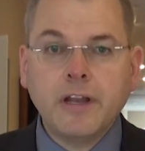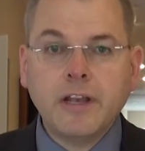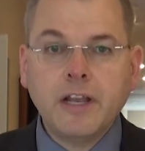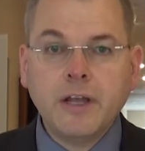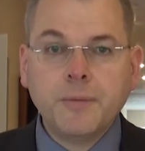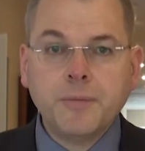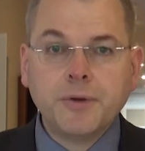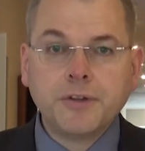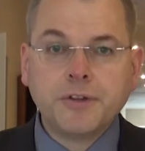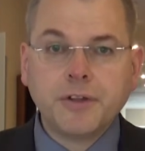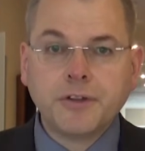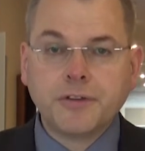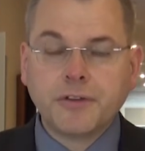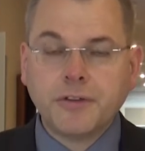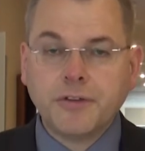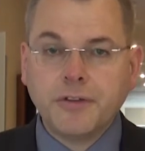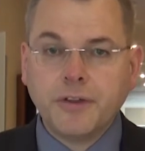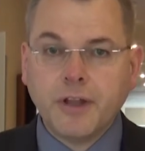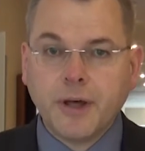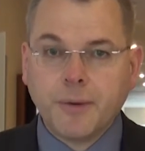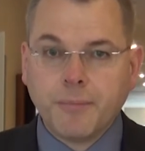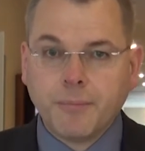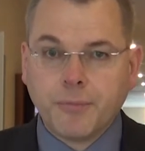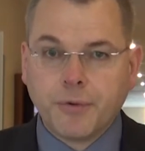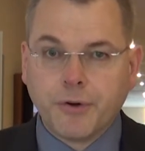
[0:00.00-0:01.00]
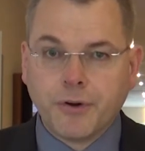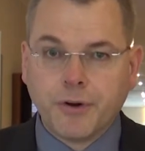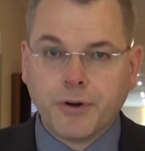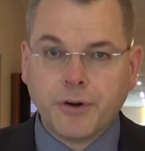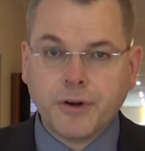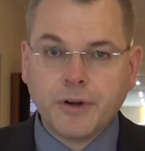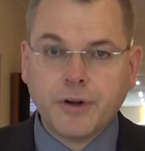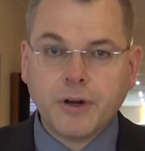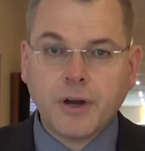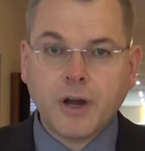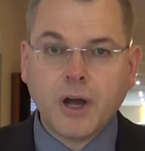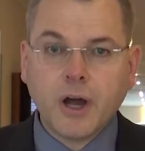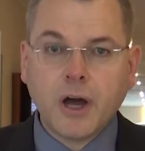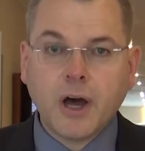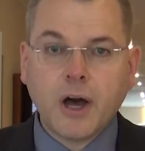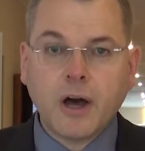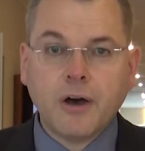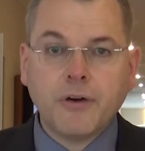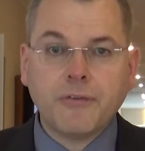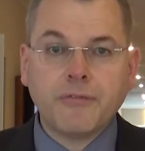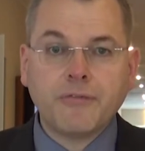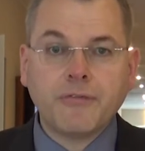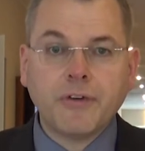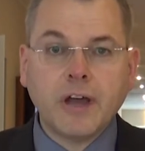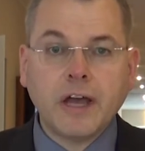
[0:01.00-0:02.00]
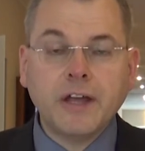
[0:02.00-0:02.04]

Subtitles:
limited number of